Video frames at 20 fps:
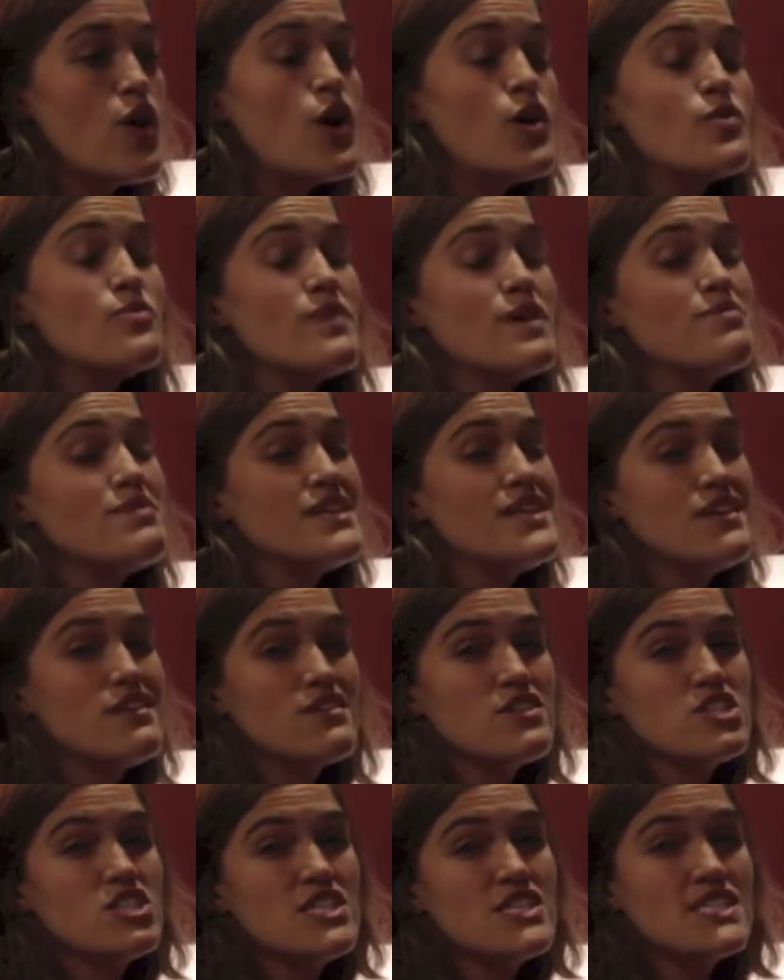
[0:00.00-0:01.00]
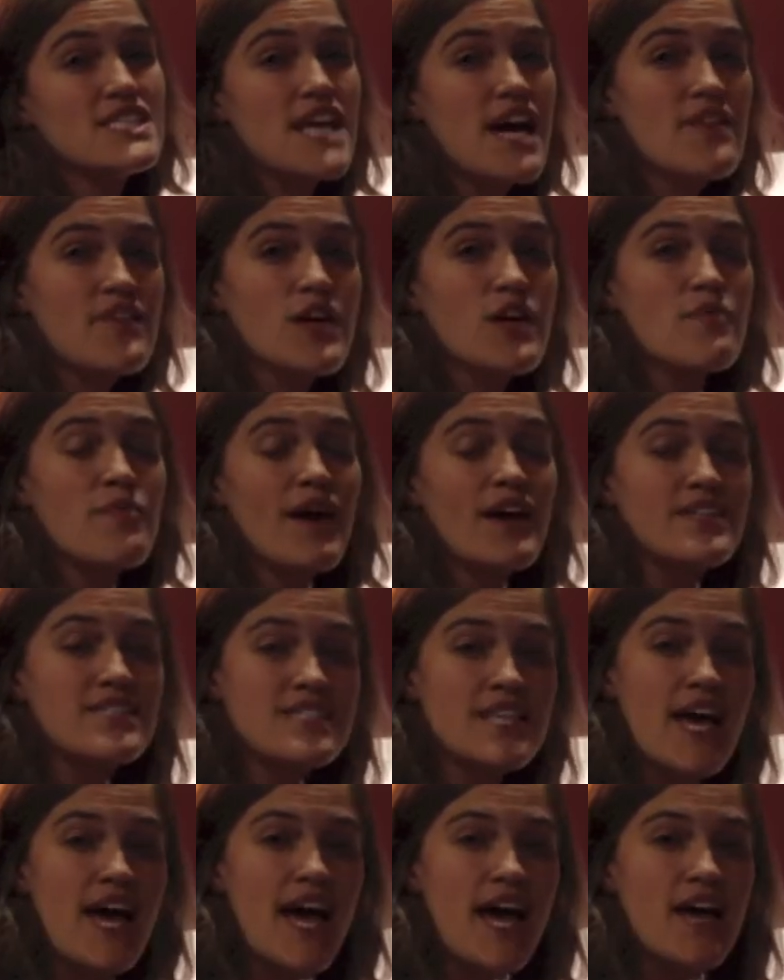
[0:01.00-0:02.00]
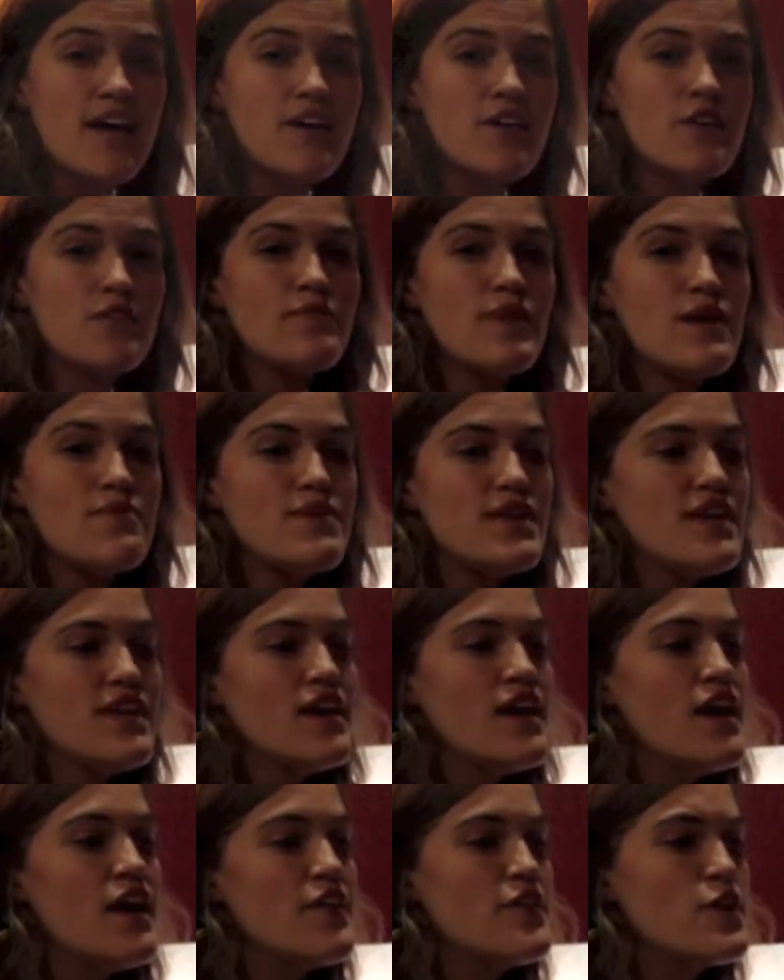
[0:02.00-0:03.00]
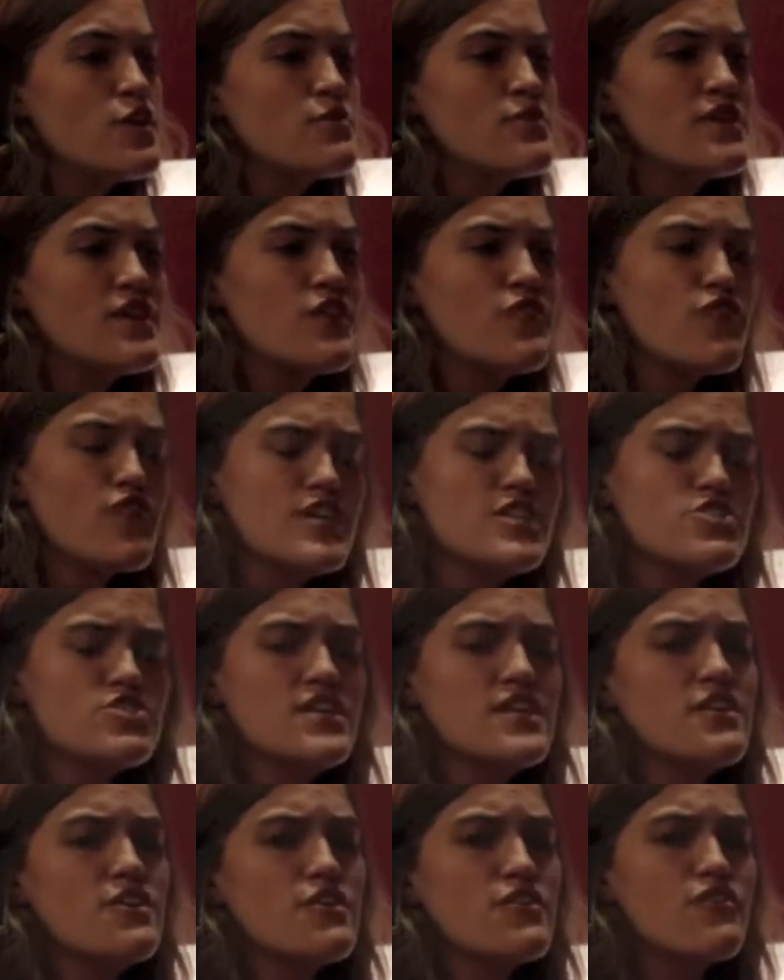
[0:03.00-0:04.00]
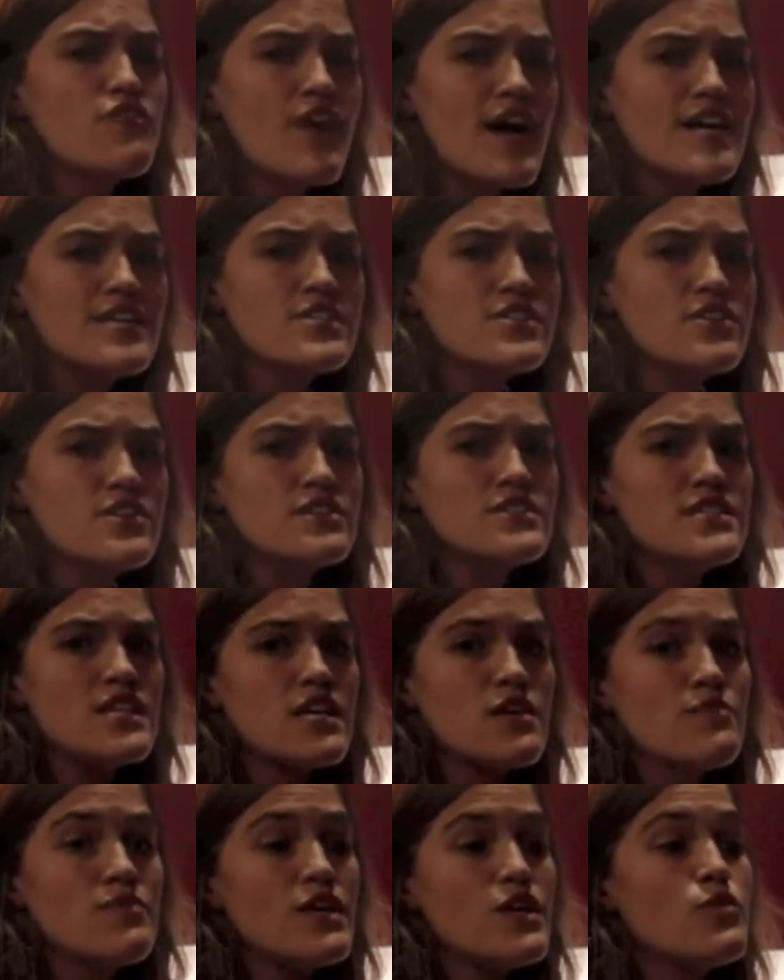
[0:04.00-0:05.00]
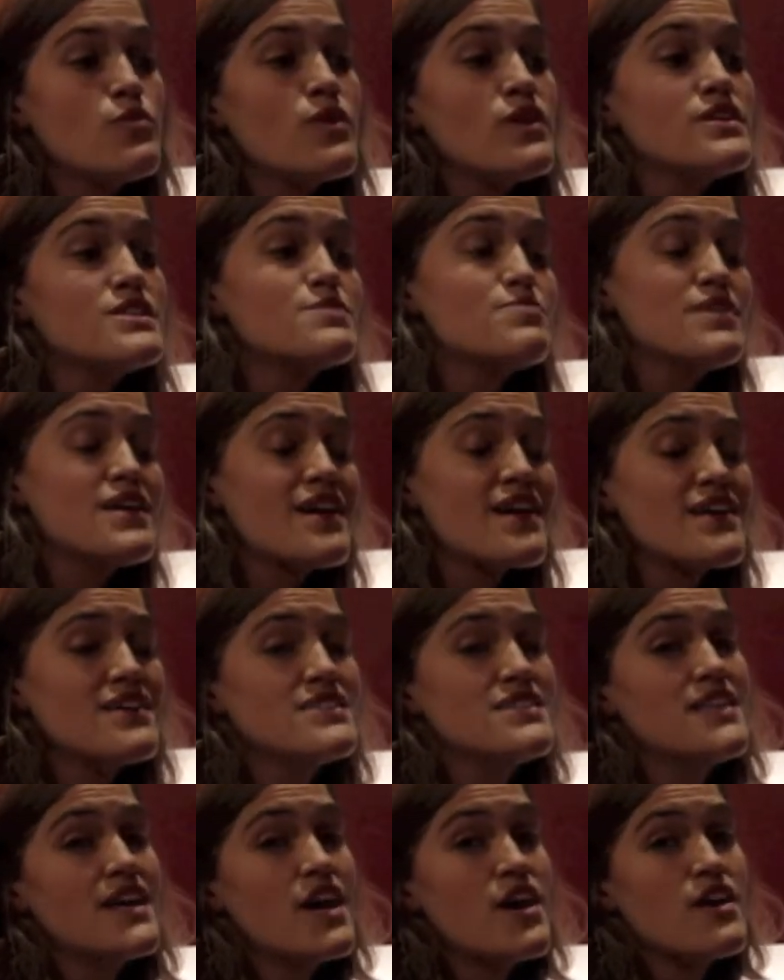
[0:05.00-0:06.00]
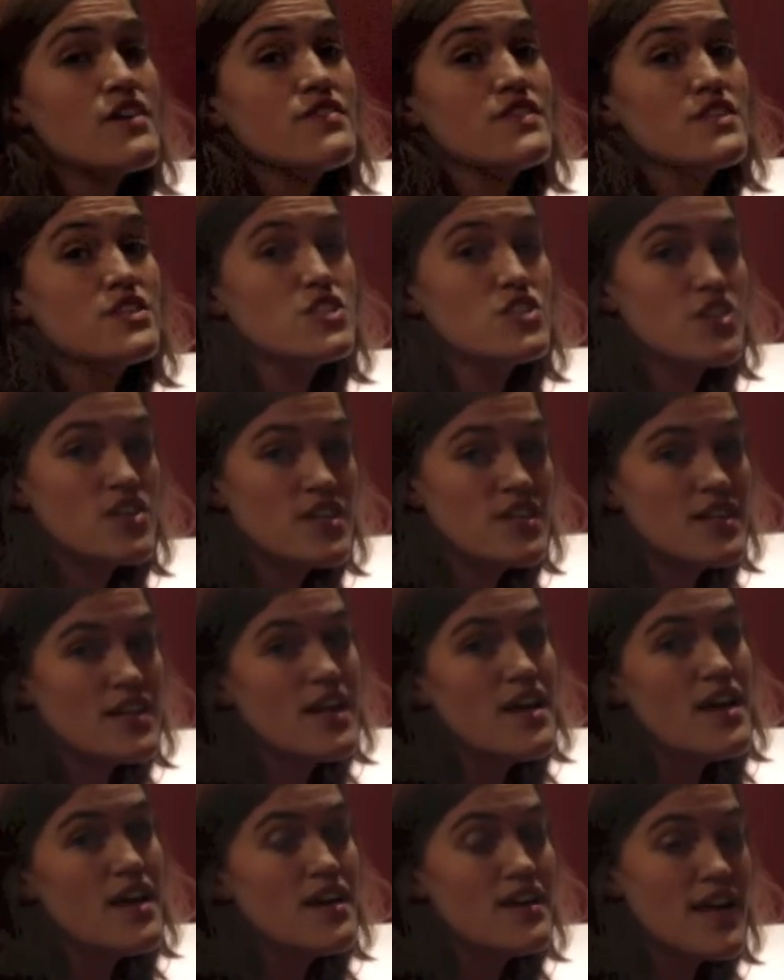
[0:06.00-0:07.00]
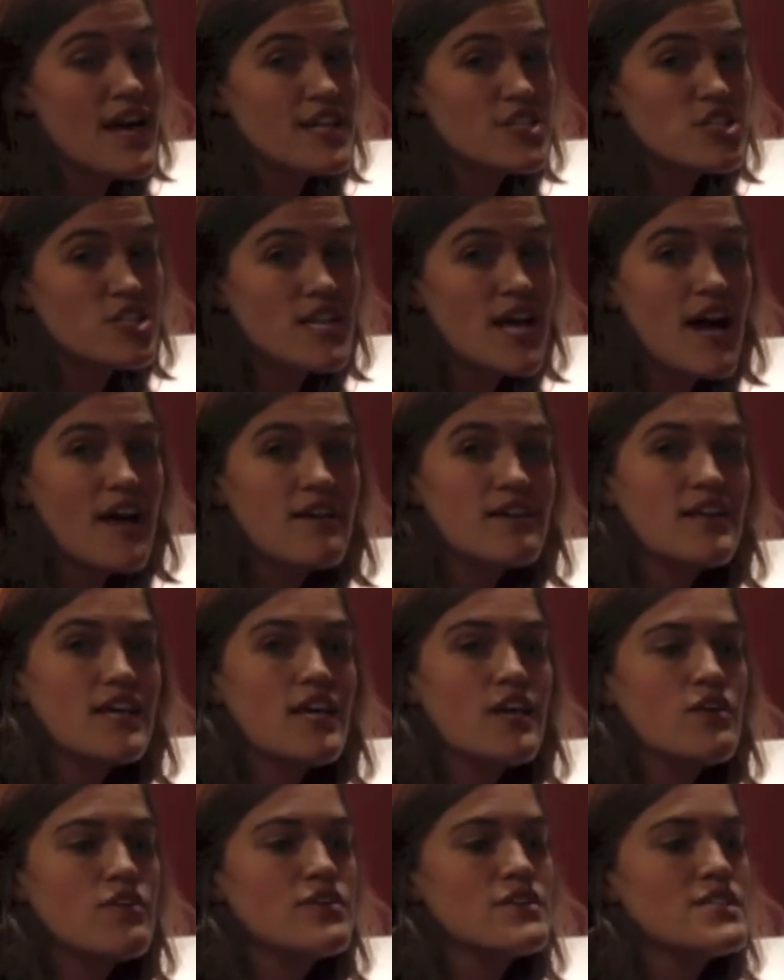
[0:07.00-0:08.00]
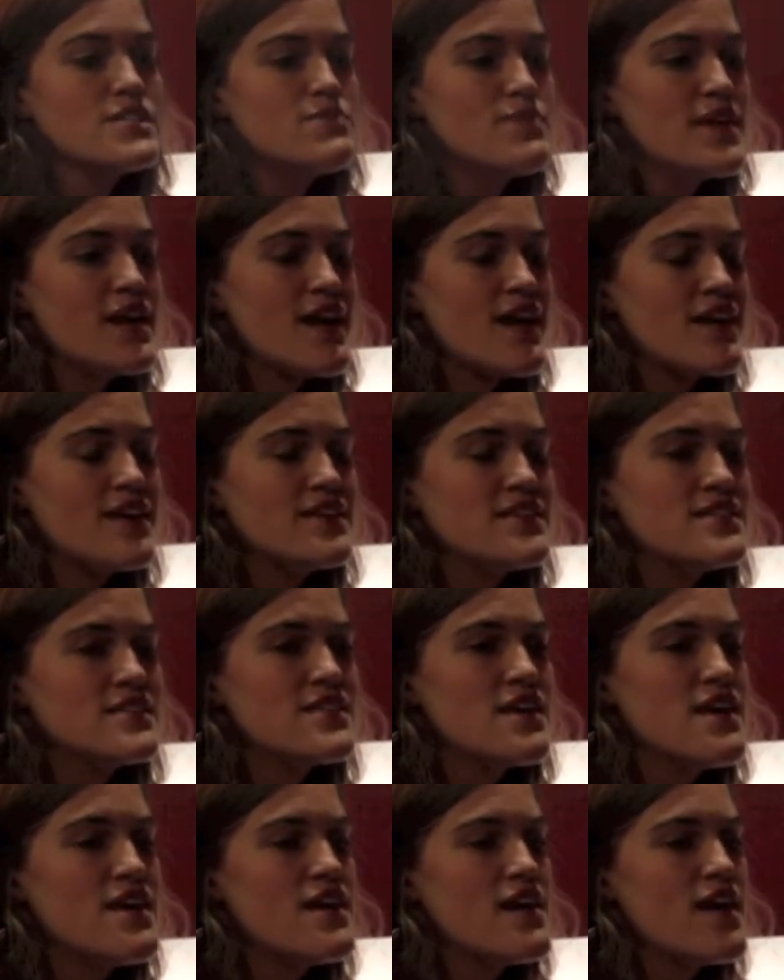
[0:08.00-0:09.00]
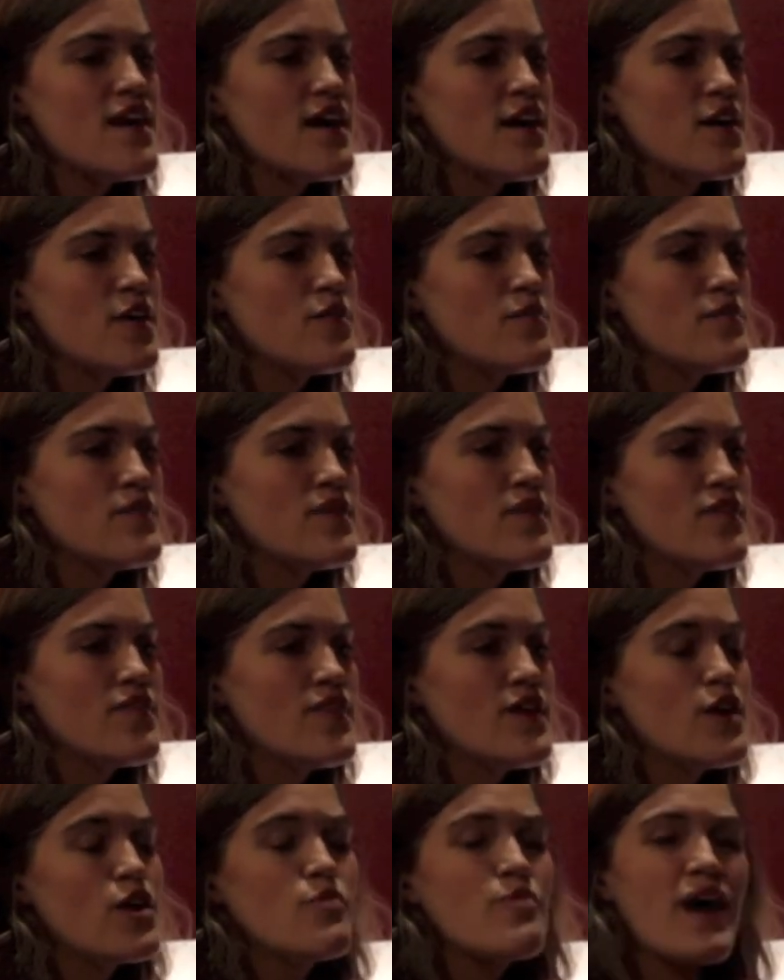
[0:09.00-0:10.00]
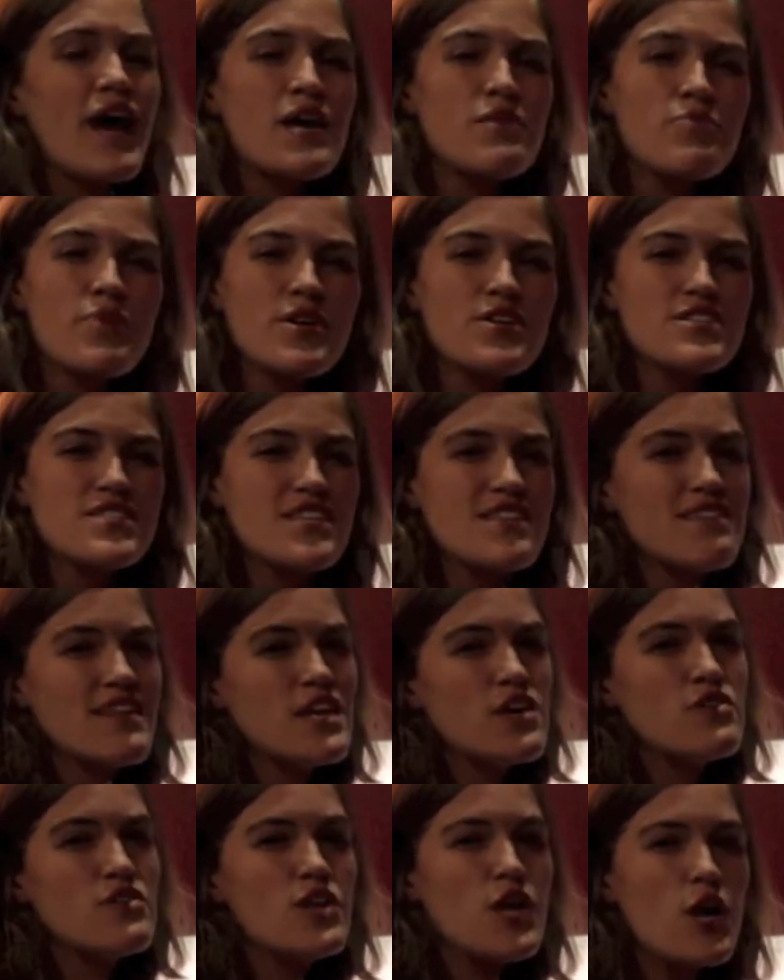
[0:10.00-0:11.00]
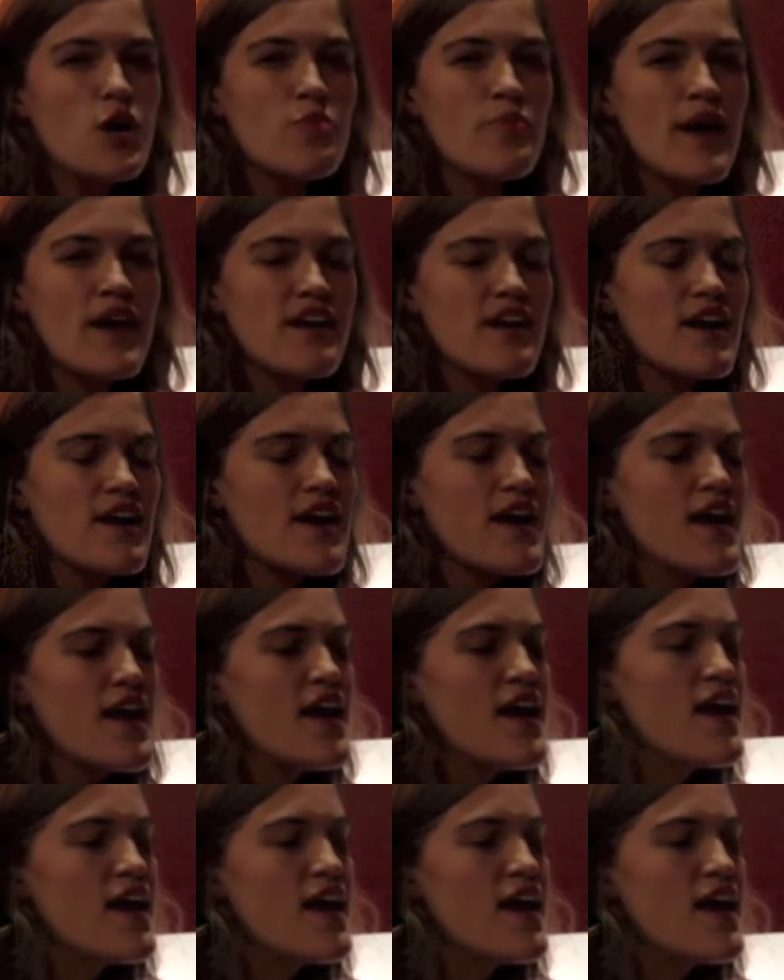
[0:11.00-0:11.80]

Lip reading: oh, maybe he or she is having a bad day, or maybe they're really frustrated or frazzled, it can be, well, it's because they are this certain nationality, or it's because they're a bad person, they don't know better.